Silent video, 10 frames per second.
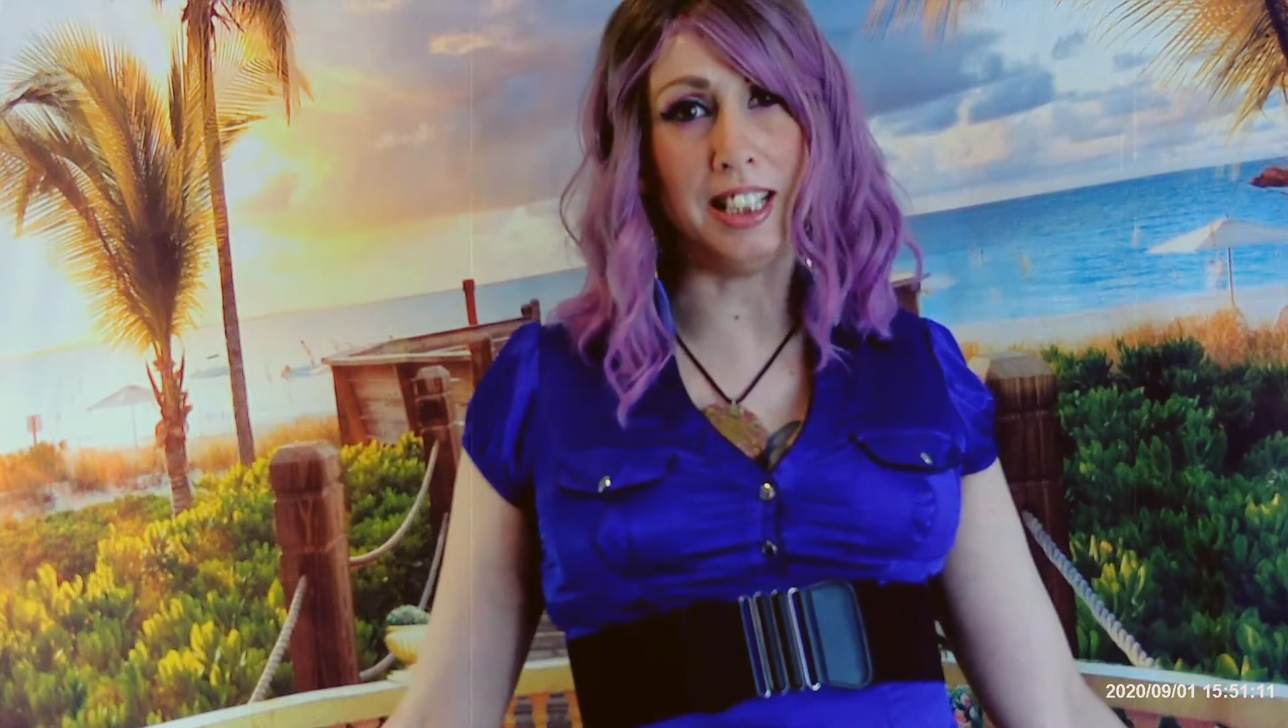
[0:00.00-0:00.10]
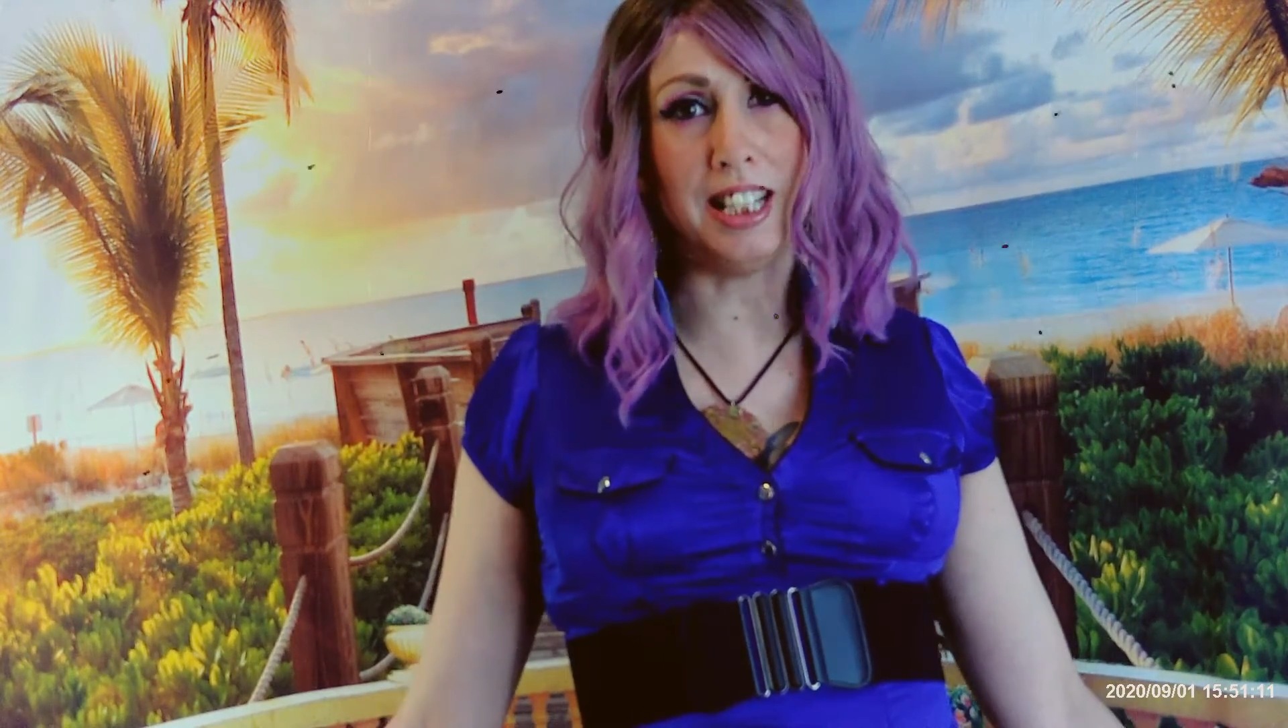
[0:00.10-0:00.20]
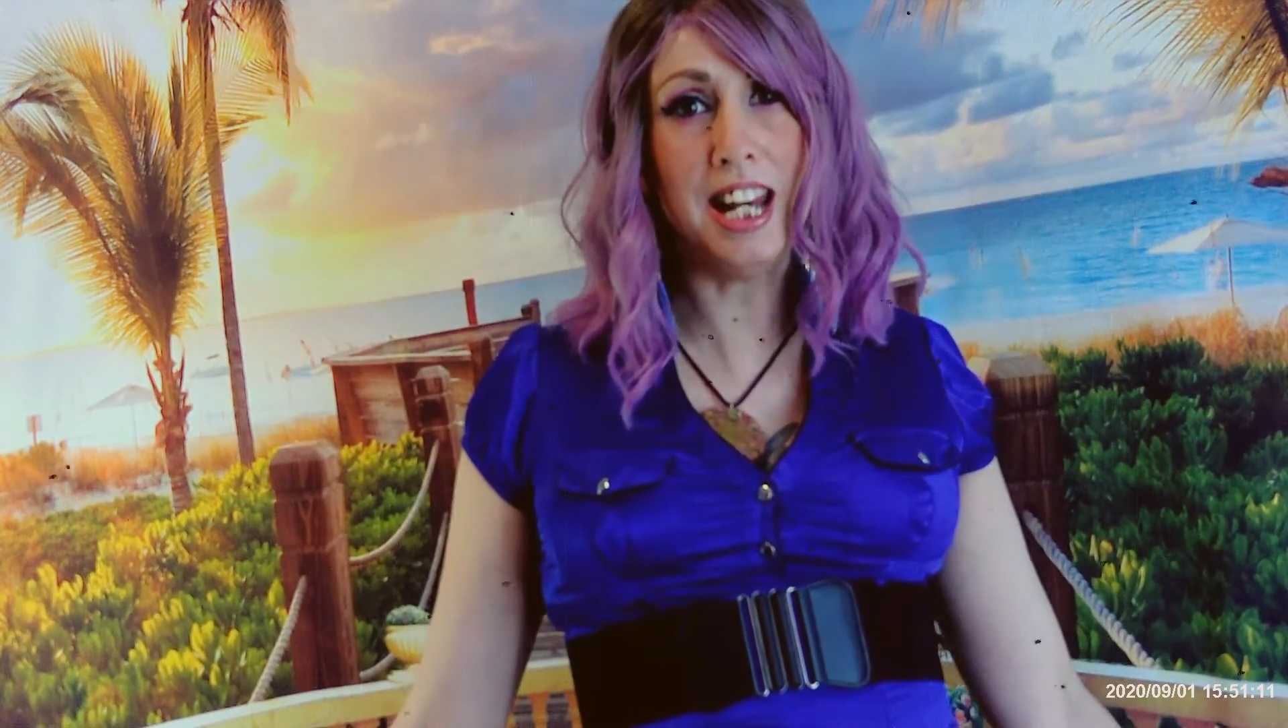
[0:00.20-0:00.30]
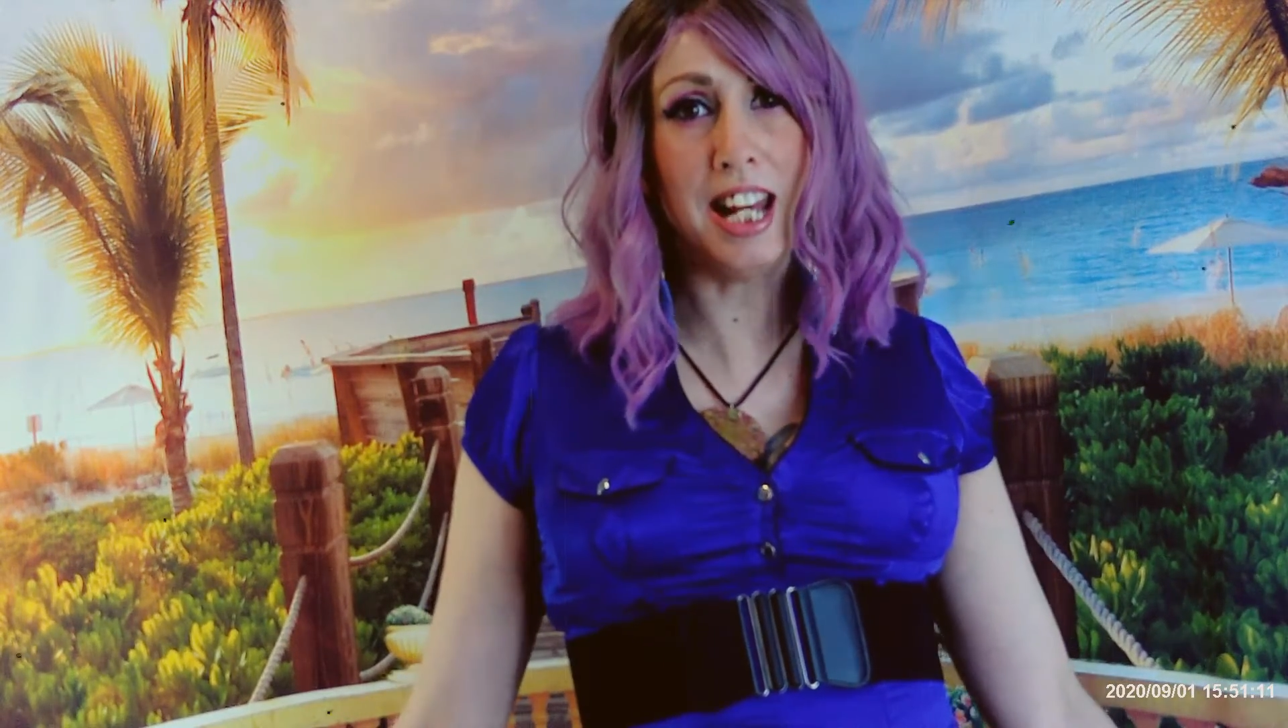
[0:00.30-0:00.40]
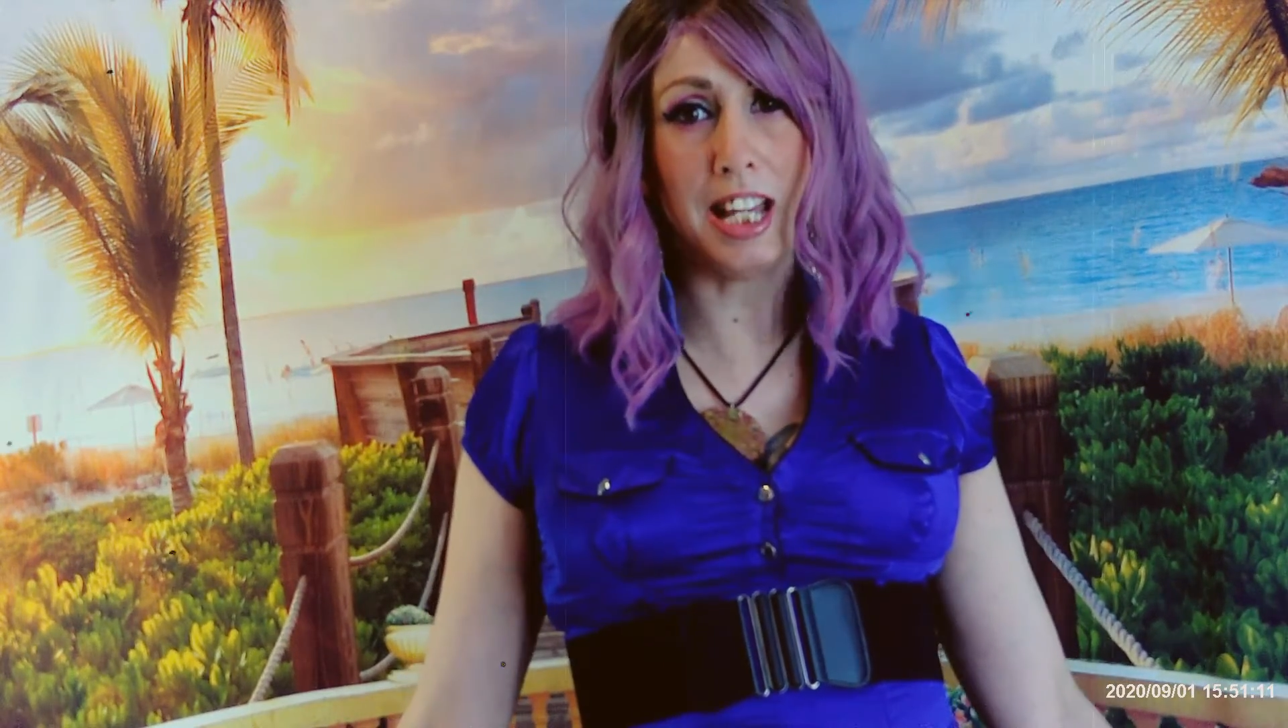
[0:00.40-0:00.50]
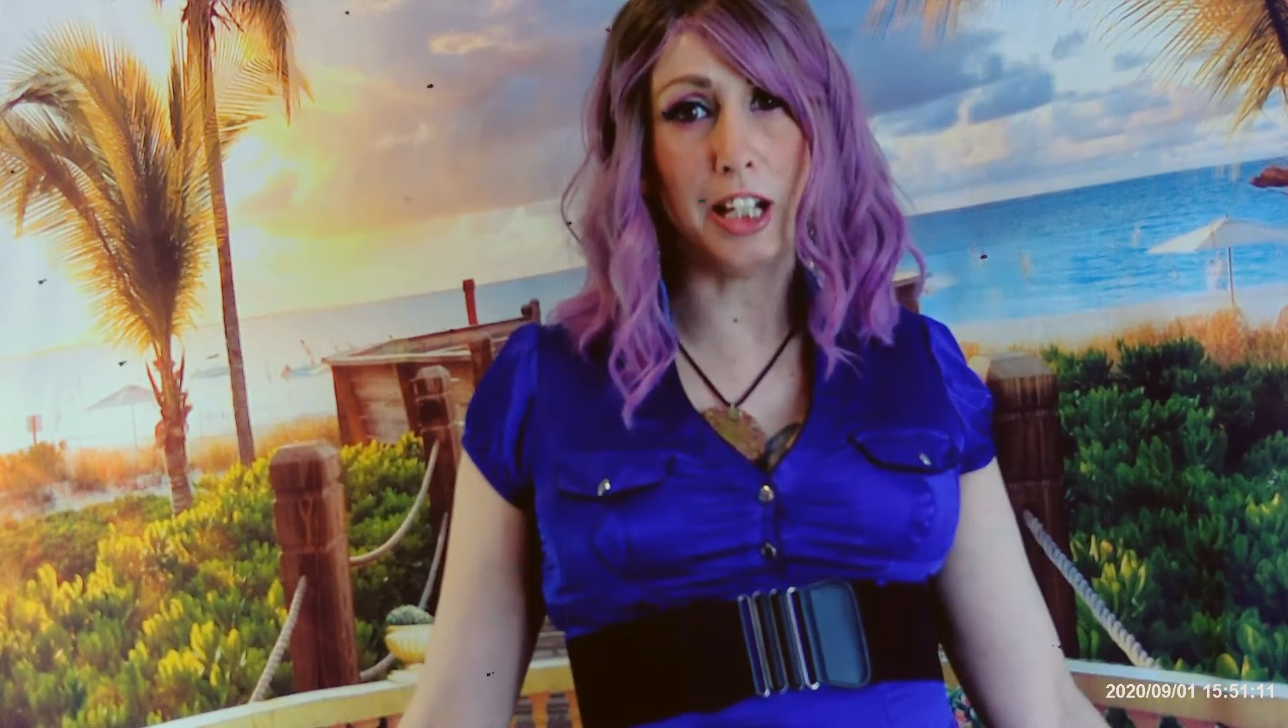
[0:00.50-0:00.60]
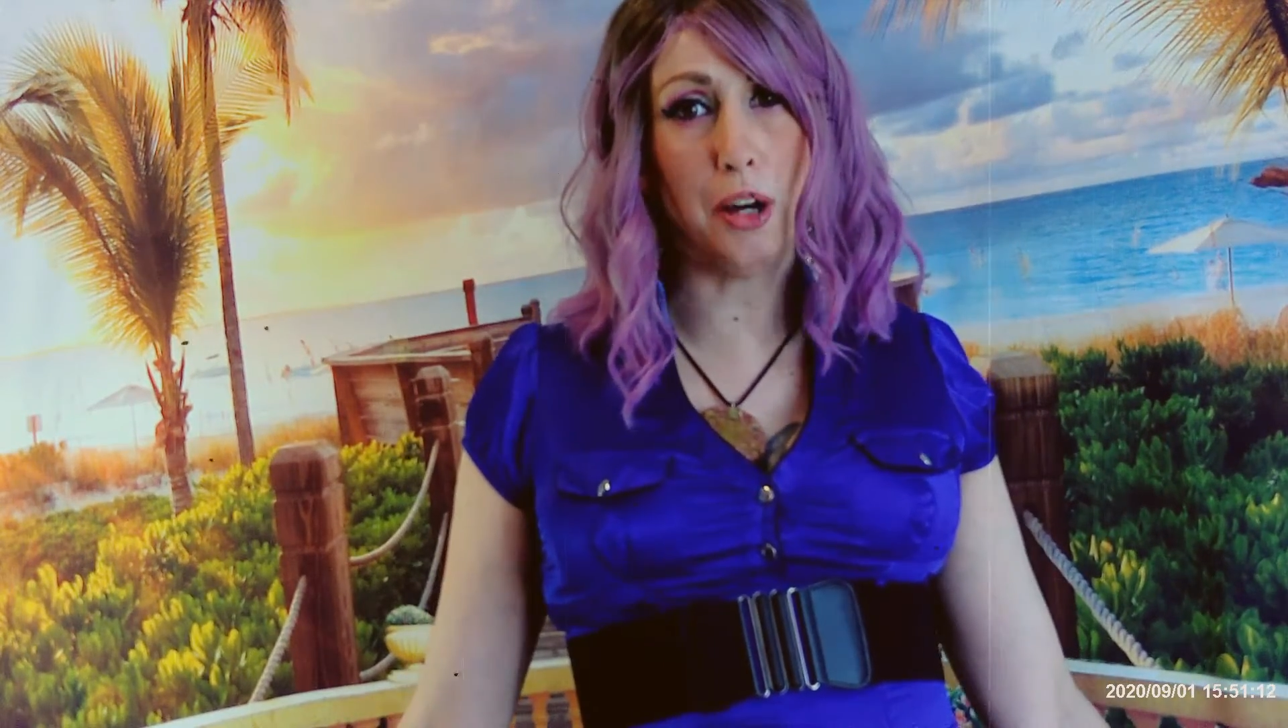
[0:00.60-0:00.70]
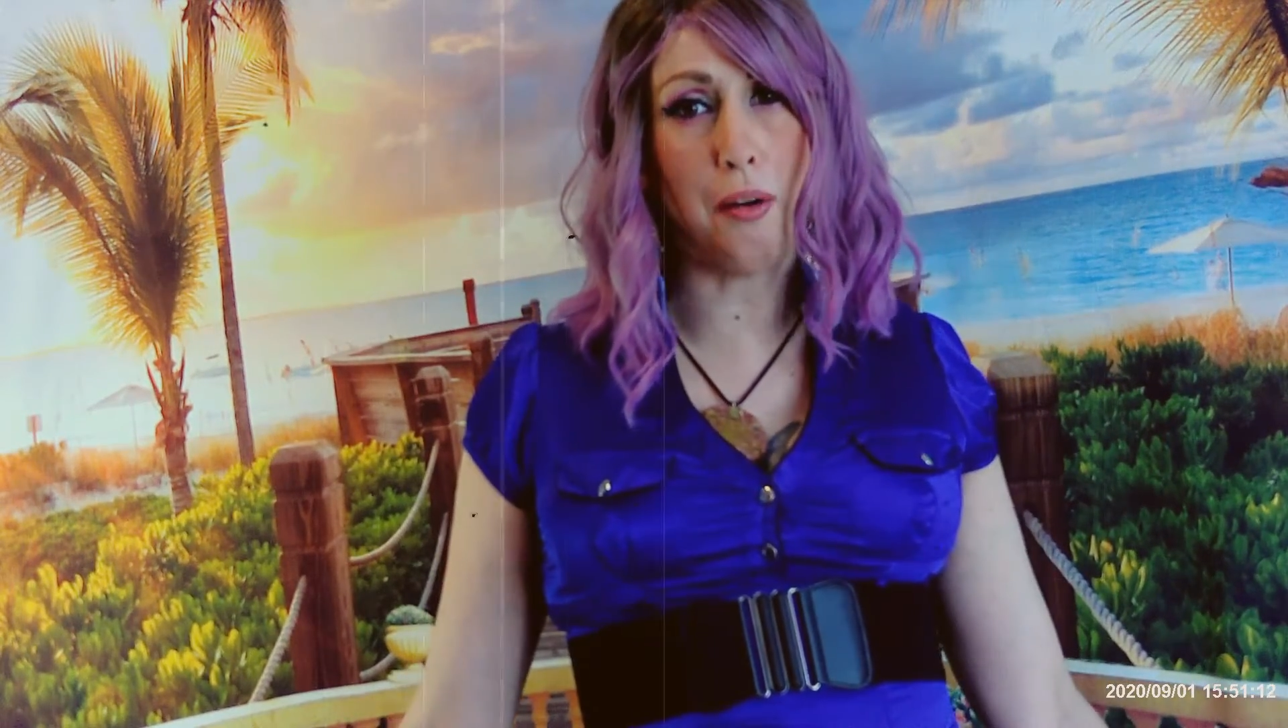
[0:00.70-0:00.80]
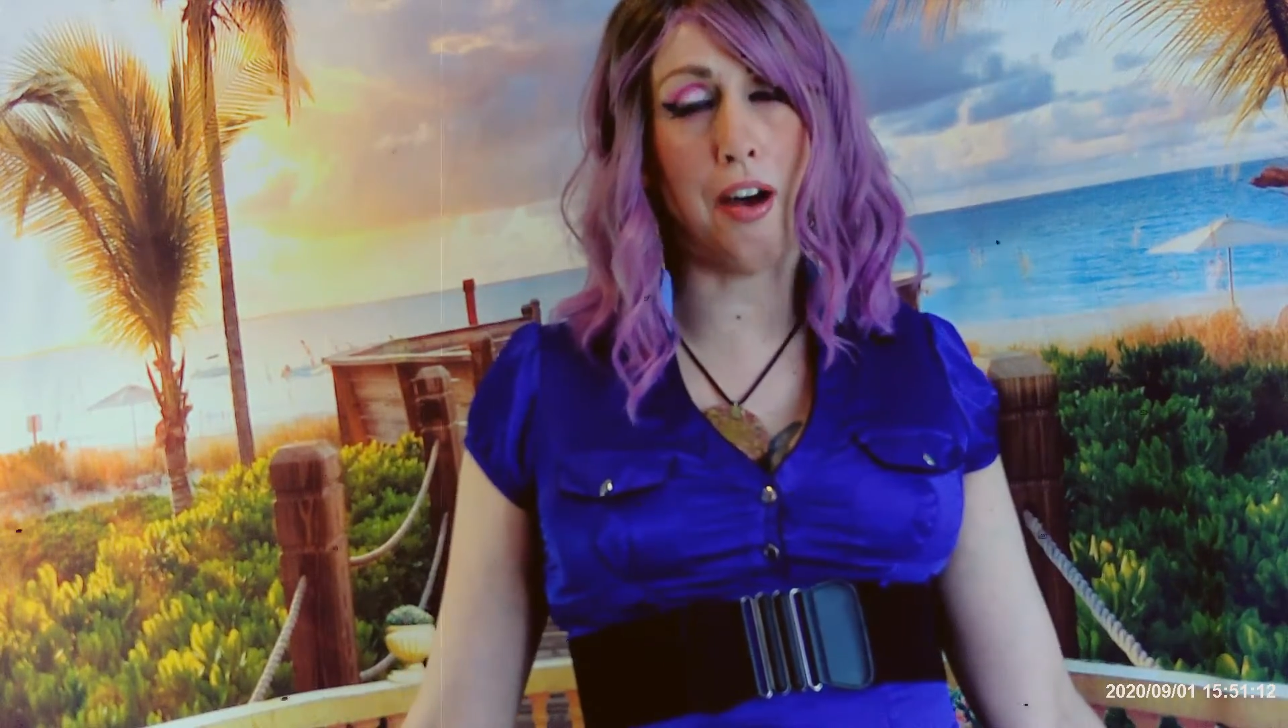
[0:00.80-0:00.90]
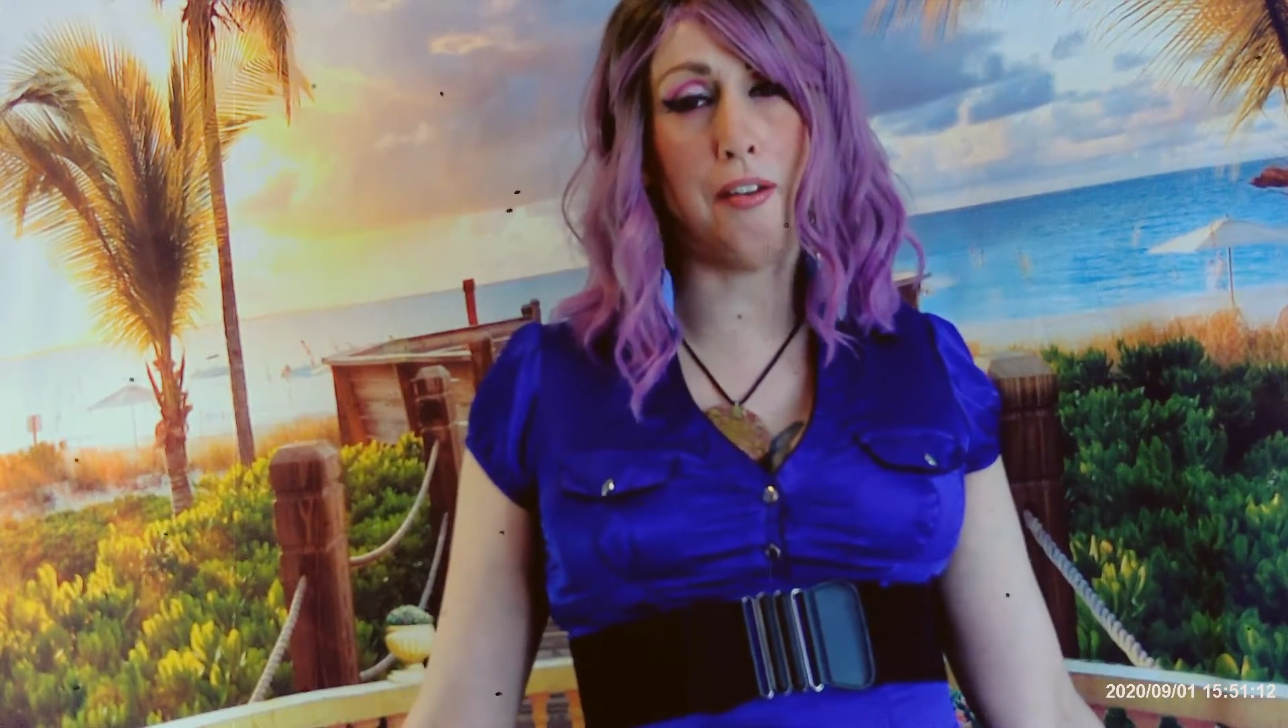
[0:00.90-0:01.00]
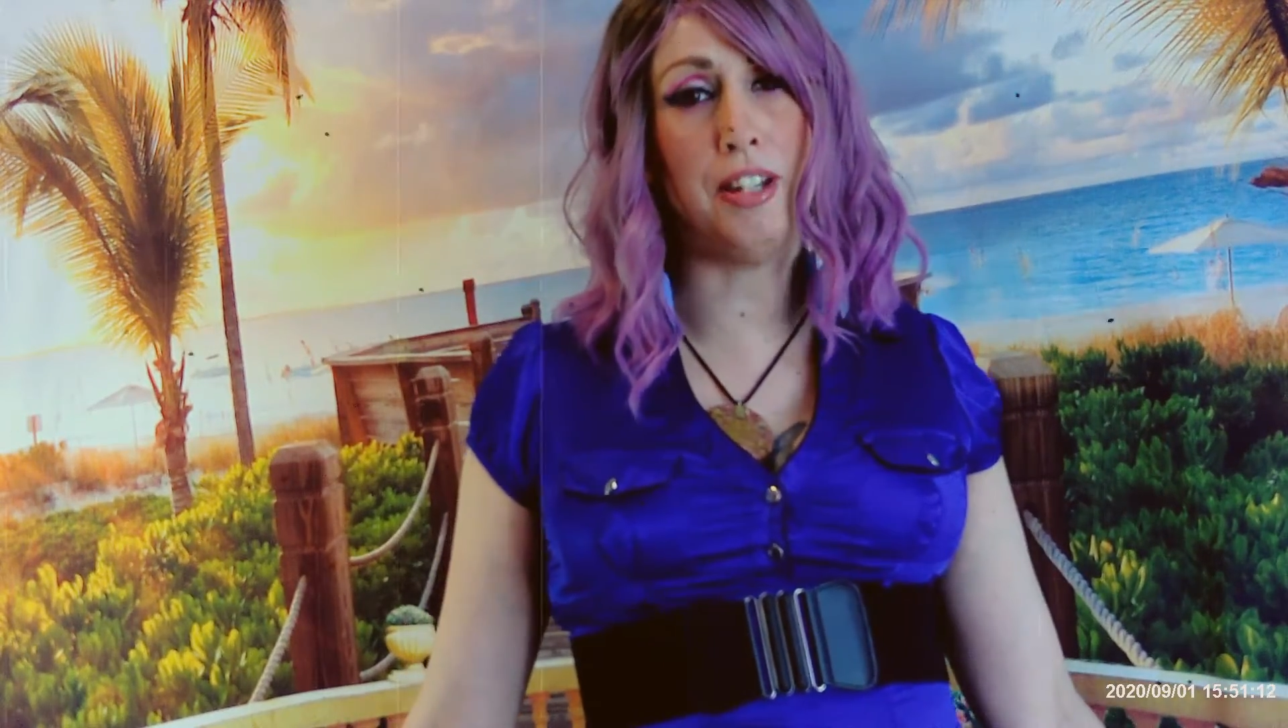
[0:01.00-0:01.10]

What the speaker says: didn't go on